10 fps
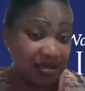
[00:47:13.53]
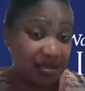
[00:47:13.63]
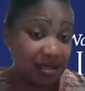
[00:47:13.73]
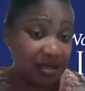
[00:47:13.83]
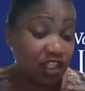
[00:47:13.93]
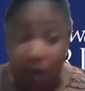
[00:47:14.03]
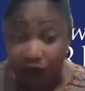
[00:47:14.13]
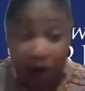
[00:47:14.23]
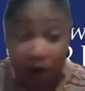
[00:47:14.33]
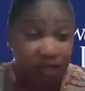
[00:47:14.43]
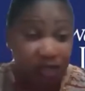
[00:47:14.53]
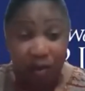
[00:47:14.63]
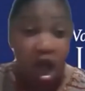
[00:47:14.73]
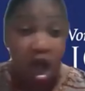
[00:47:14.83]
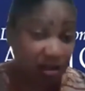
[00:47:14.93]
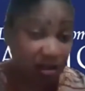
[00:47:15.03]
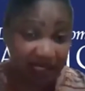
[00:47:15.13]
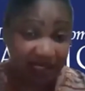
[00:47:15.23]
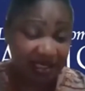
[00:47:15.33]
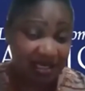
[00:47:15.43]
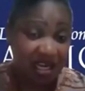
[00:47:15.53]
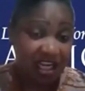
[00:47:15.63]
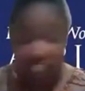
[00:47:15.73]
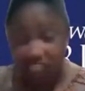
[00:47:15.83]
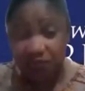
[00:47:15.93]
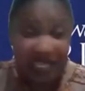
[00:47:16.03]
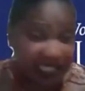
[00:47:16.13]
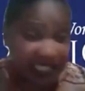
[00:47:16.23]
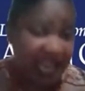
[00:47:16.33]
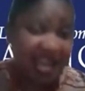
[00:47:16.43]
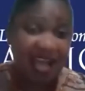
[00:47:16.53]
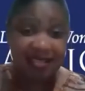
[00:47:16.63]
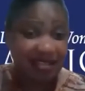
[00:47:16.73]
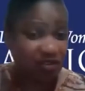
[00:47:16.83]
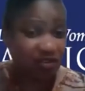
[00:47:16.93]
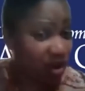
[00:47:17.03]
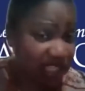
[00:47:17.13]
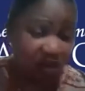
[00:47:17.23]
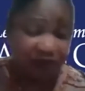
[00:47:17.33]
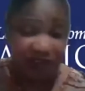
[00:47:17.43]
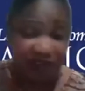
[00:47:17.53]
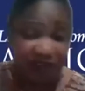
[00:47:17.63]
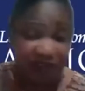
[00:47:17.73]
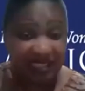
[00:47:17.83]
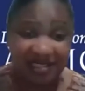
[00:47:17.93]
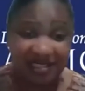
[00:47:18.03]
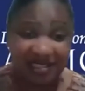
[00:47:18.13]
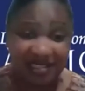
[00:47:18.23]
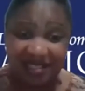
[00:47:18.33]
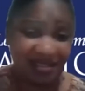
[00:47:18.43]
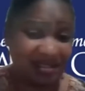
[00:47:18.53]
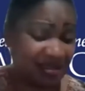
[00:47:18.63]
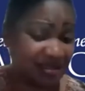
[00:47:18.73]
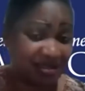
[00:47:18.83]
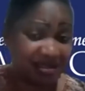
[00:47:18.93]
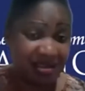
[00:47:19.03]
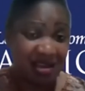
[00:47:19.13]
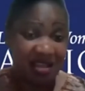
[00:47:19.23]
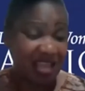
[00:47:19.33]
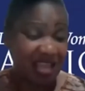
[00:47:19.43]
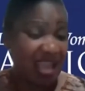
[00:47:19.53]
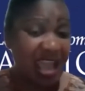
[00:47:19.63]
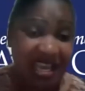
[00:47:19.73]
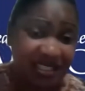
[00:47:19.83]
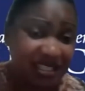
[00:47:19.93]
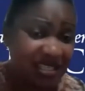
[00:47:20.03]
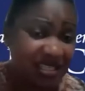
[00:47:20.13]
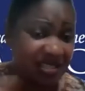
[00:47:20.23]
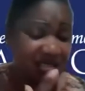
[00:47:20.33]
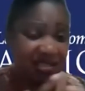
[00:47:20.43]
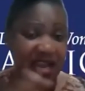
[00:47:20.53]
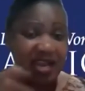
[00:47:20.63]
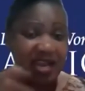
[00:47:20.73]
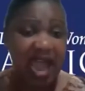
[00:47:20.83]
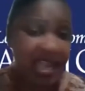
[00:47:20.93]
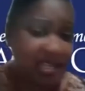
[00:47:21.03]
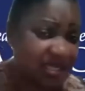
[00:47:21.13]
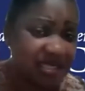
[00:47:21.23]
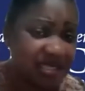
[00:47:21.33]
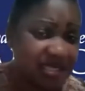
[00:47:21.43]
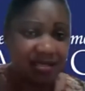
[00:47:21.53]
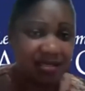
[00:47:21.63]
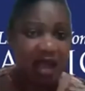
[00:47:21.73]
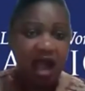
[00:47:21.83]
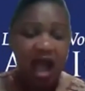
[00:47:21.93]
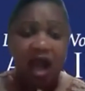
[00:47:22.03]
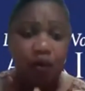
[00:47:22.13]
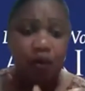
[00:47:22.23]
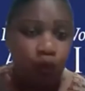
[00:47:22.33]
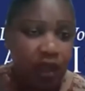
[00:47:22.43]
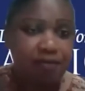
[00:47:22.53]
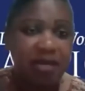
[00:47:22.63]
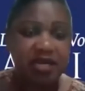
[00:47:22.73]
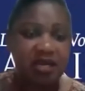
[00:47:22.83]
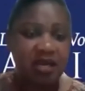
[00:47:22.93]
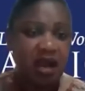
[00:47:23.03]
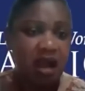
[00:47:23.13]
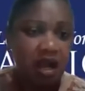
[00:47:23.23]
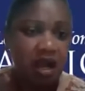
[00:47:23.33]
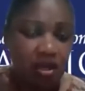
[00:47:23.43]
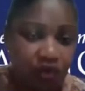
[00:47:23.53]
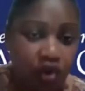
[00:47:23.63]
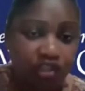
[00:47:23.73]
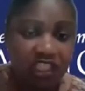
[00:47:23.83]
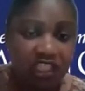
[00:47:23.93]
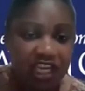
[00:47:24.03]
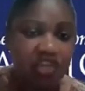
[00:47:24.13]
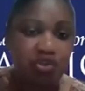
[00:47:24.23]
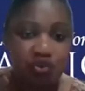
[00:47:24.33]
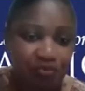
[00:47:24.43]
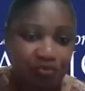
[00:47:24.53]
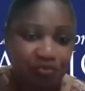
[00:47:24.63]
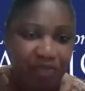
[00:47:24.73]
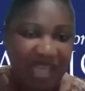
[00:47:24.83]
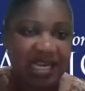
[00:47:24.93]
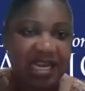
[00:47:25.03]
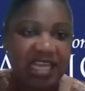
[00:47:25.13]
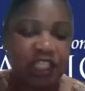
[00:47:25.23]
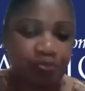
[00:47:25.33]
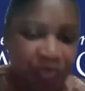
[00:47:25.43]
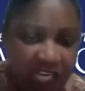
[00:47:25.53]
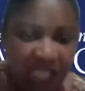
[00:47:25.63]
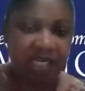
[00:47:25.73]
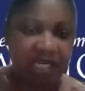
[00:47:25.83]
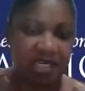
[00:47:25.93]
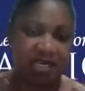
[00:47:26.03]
So from the past, she's been telling us the stories of the 70s, the 80s, the 90s, how women continue to basically spearhead